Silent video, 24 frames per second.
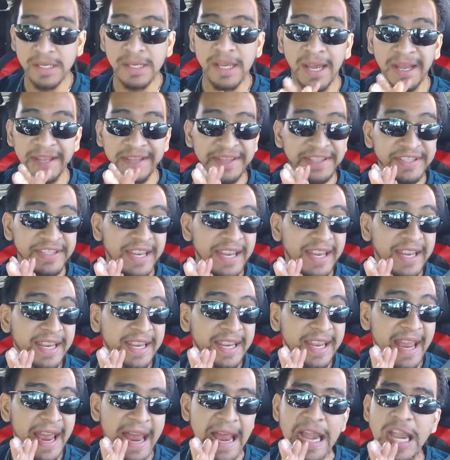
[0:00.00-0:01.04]
and take
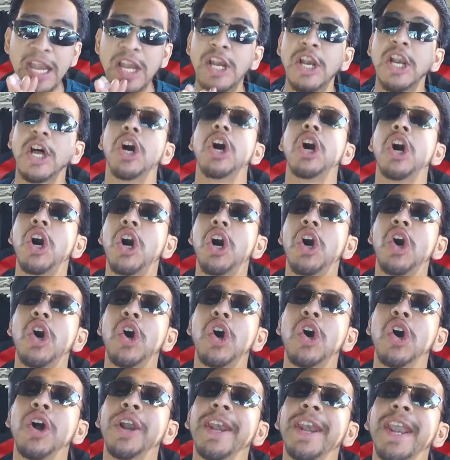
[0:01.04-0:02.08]
a
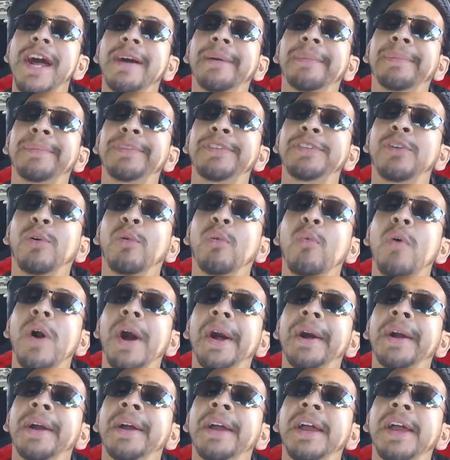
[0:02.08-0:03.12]
long nap till
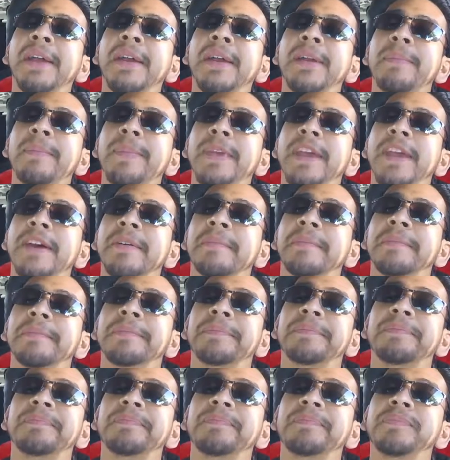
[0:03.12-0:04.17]
1 p.m.
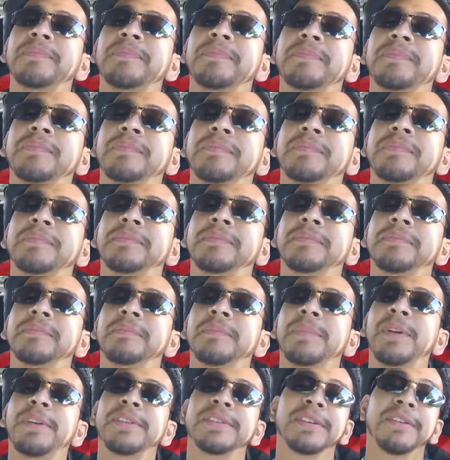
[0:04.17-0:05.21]

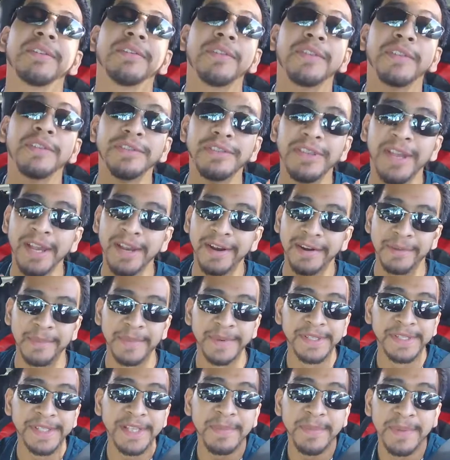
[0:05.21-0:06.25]
Because I feel tired, I'm
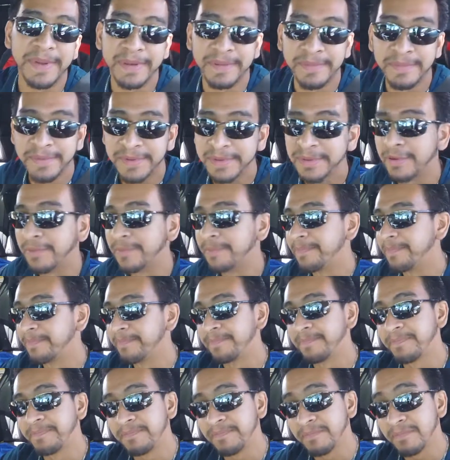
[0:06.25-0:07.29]
sleepy. So,
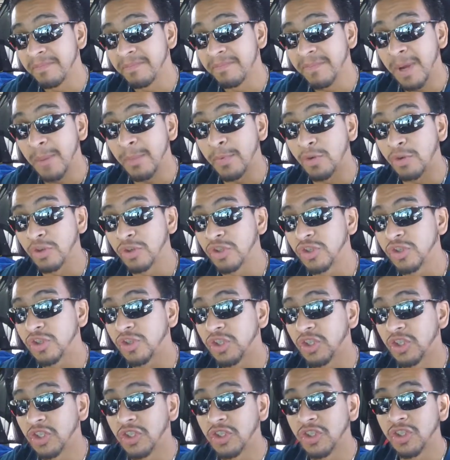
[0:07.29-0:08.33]

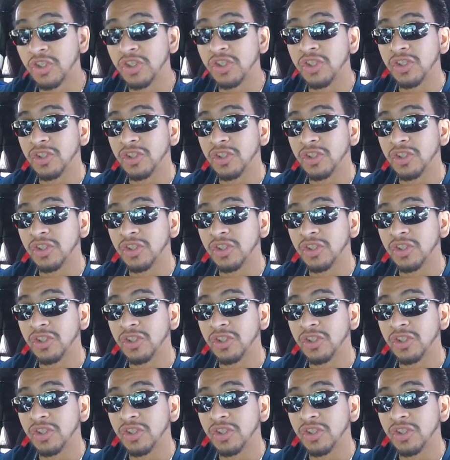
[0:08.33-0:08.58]
vámonos.